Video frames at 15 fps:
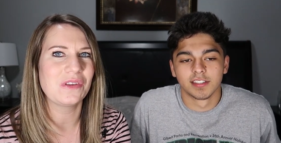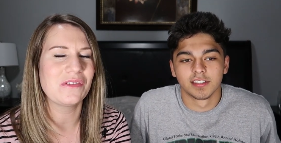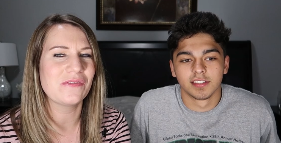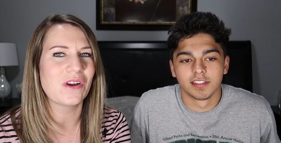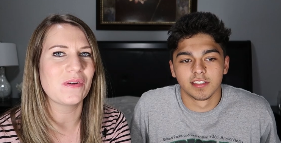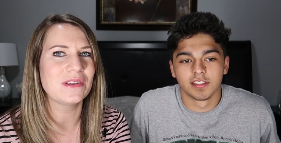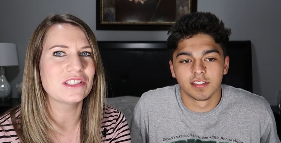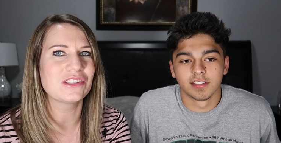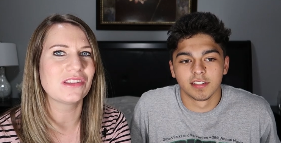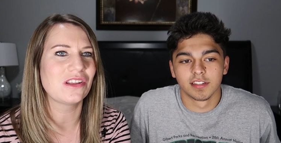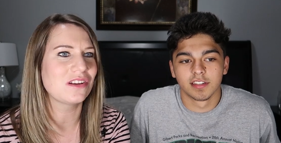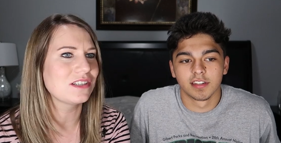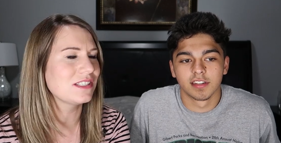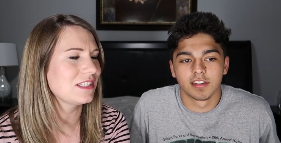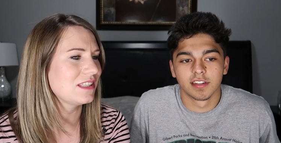Speaker 1: you've always
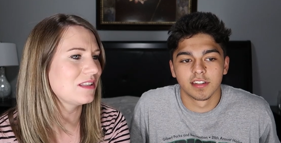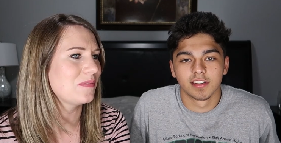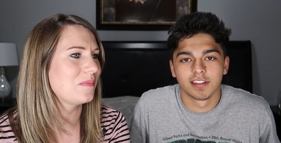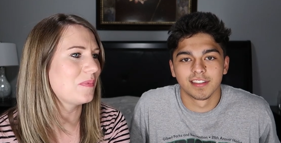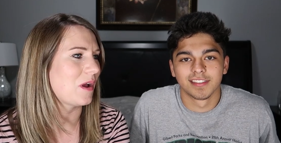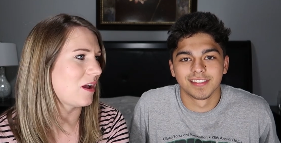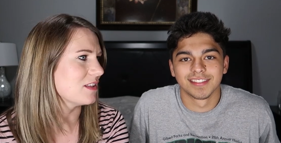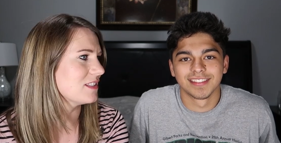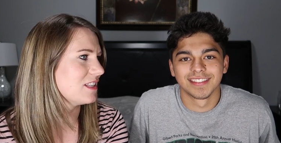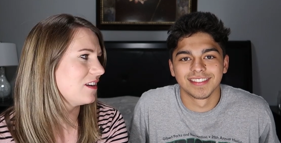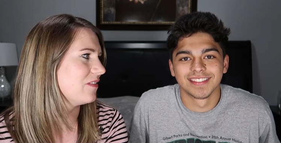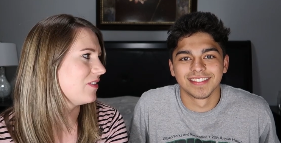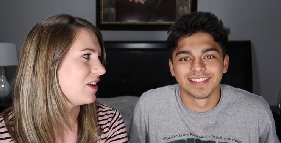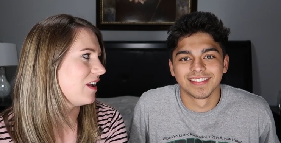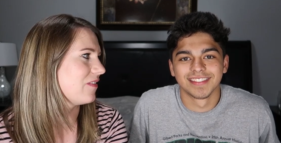looked at the
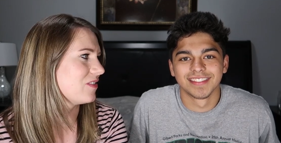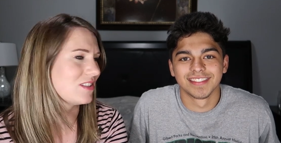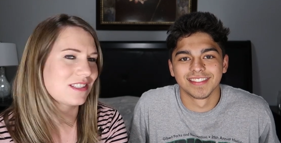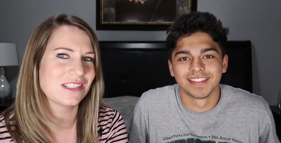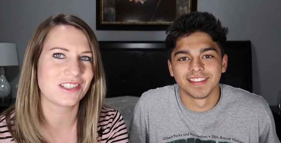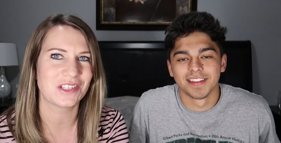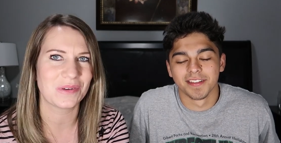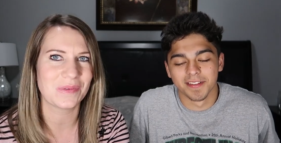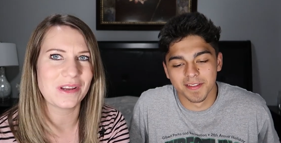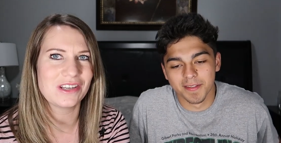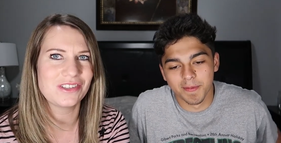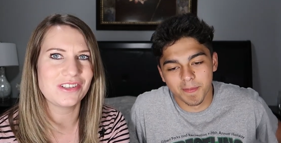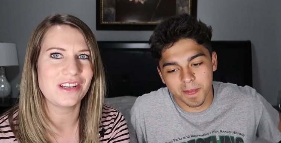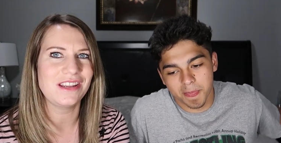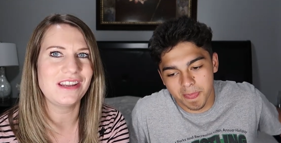positive in every
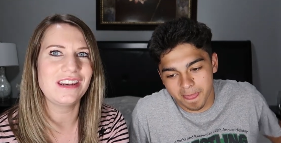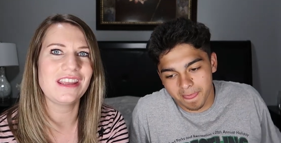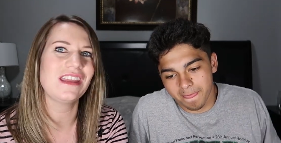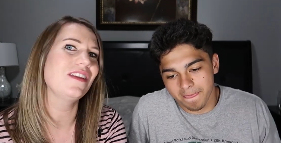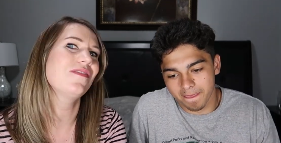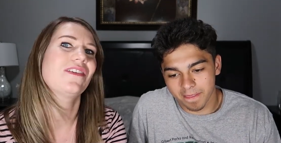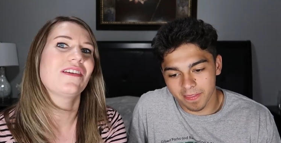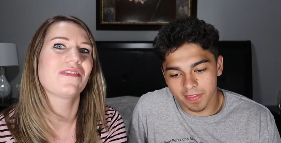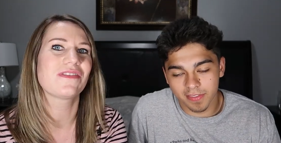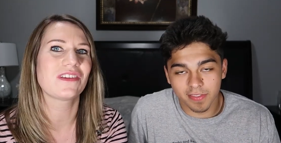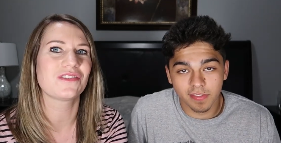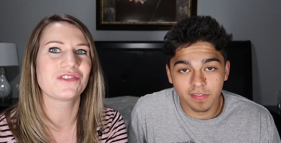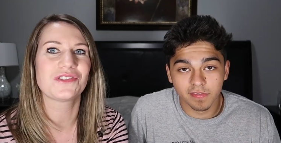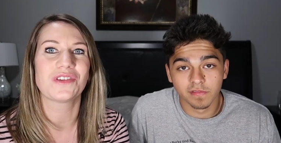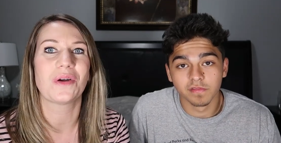situation, even if
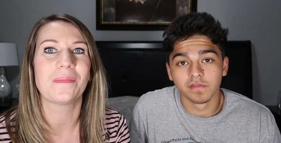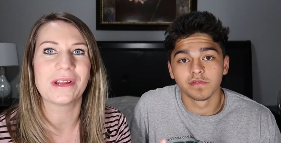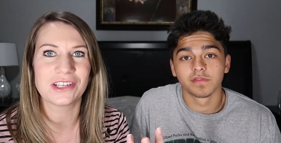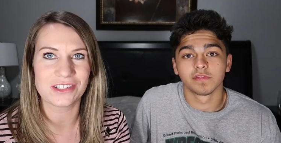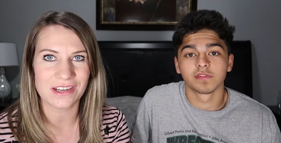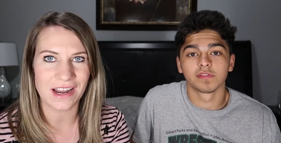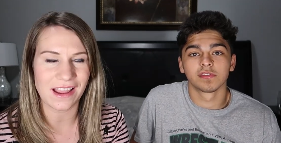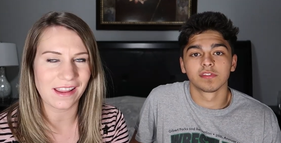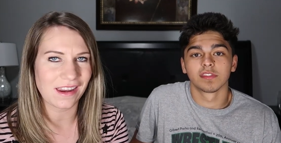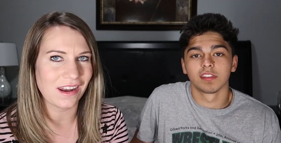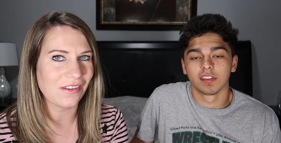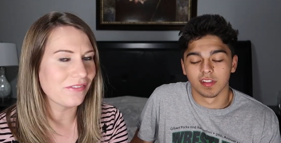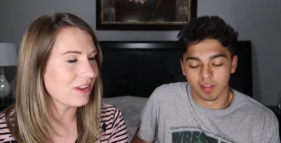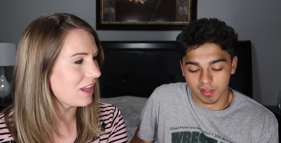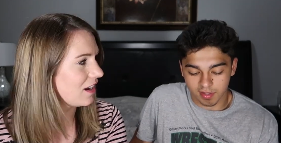there's so much
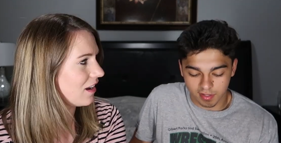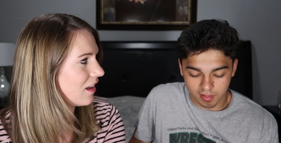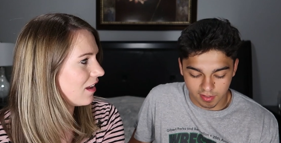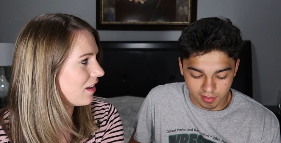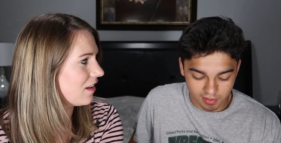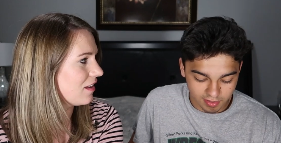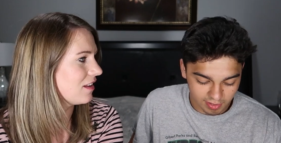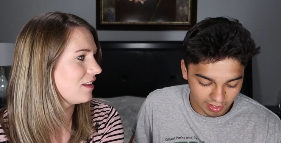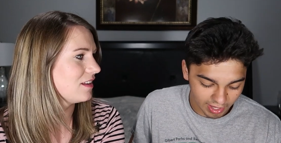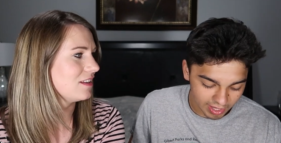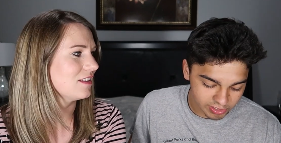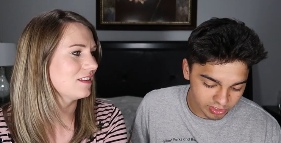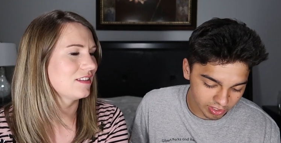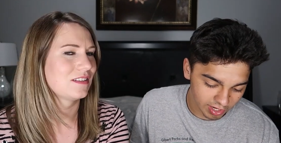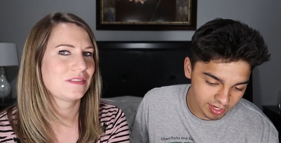negative in it.
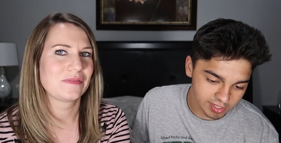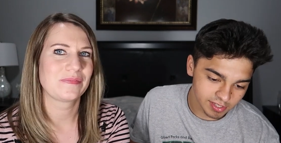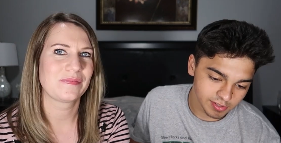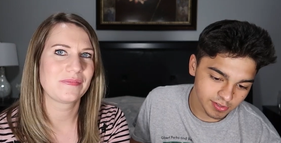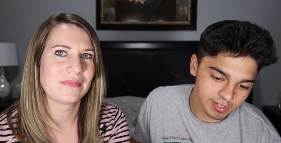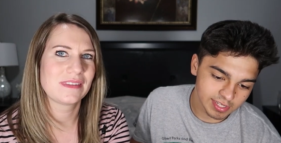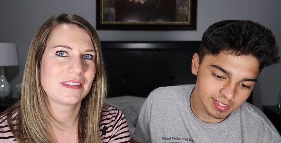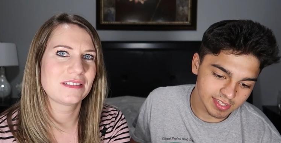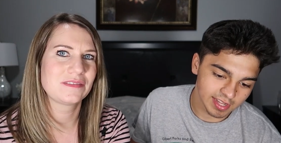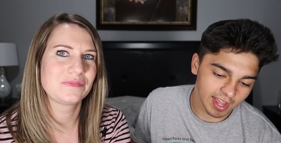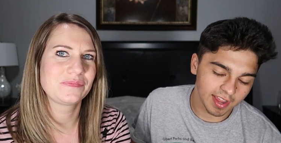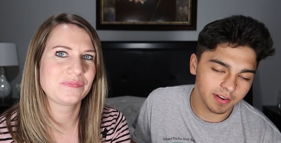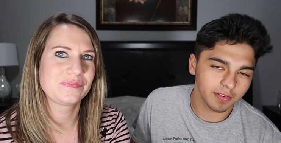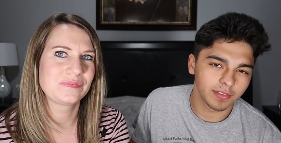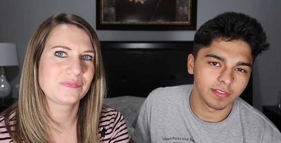
Speaker 2: I try to, because
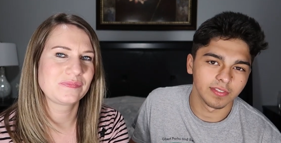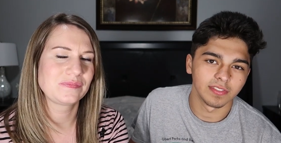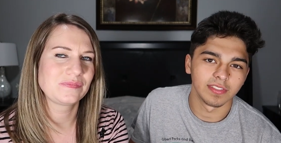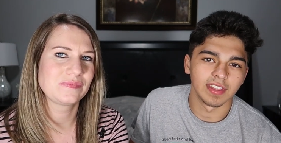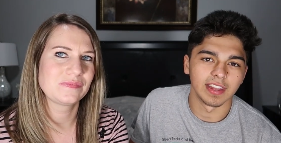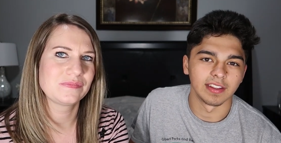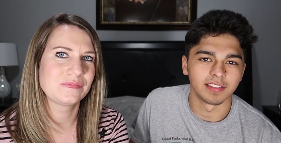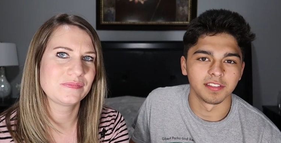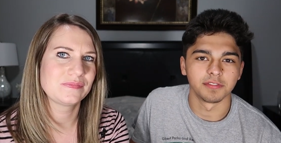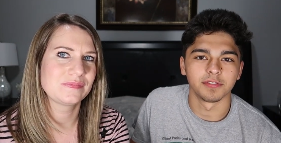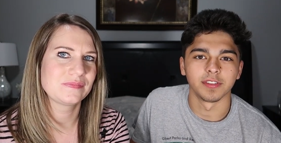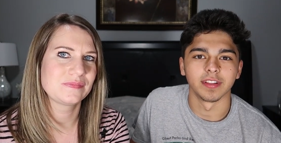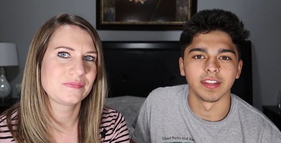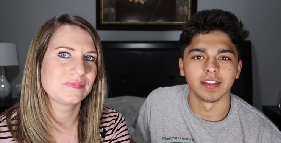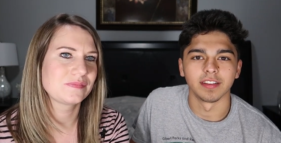I don't like the
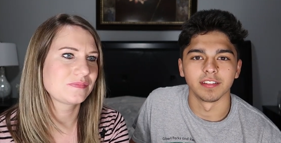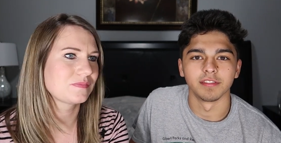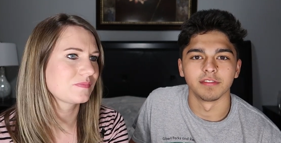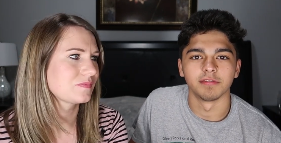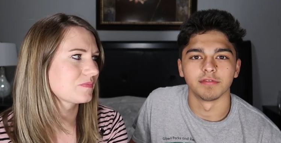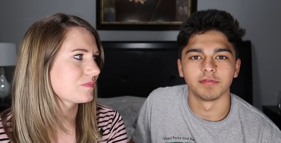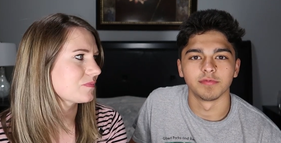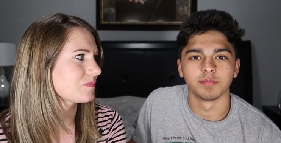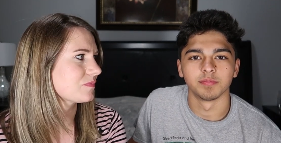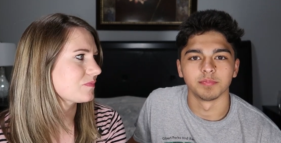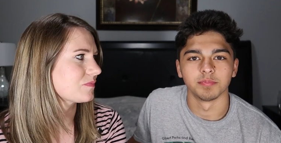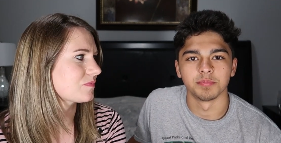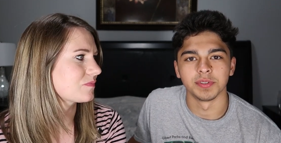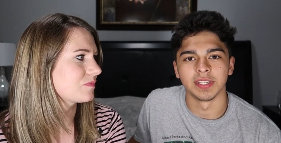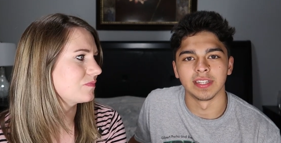feeling of
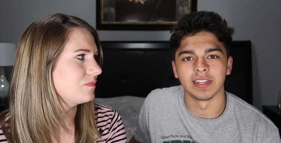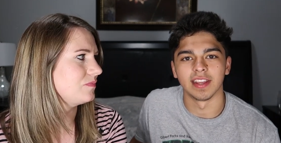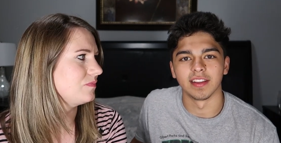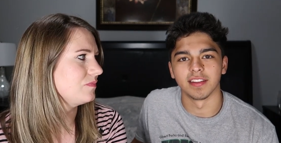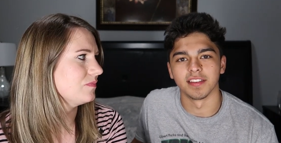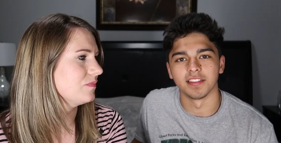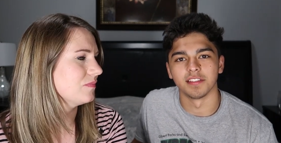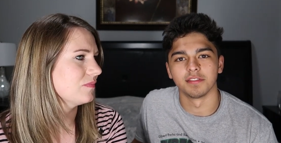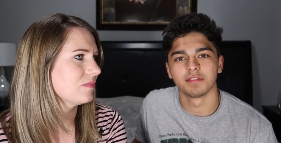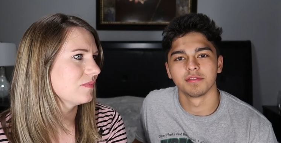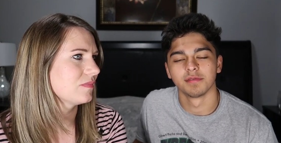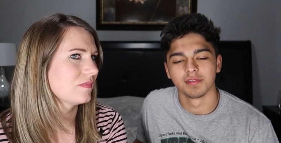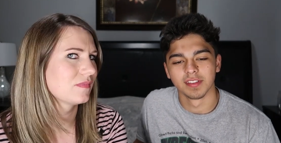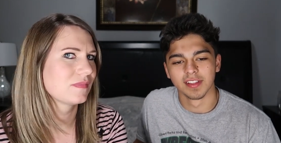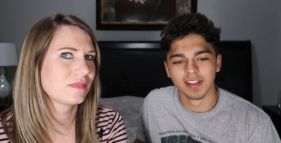being negative.
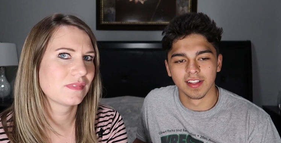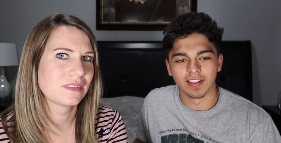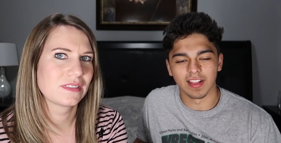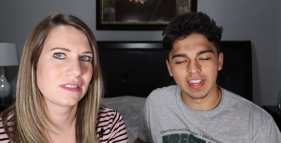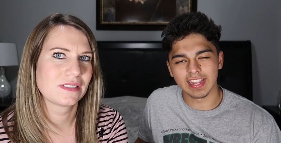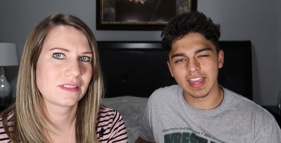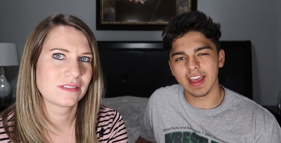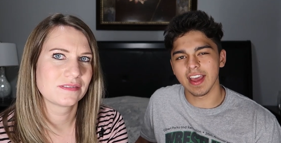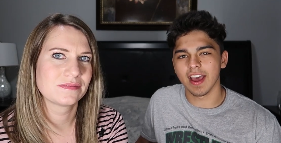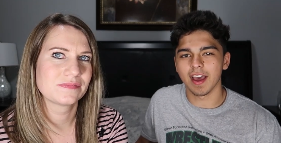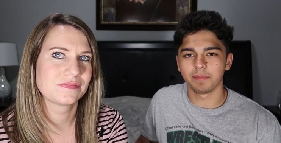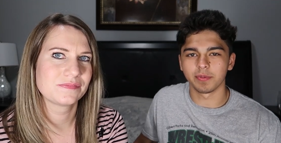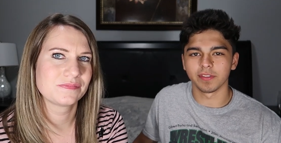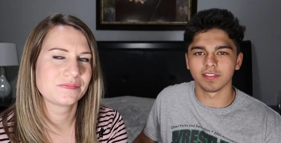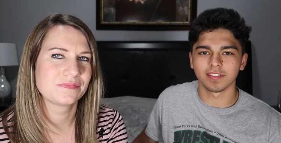Like, yeah, it
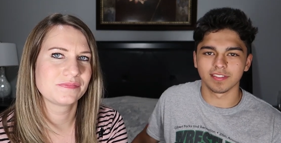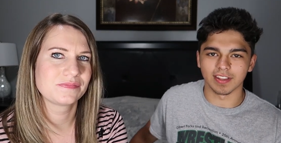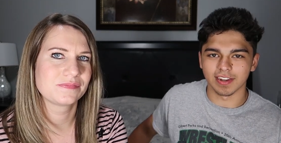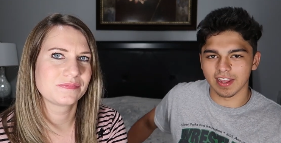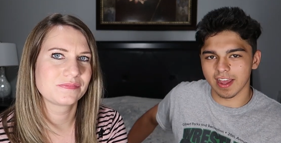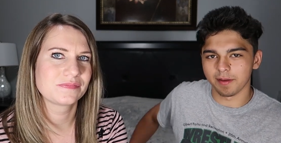happens, it's gonna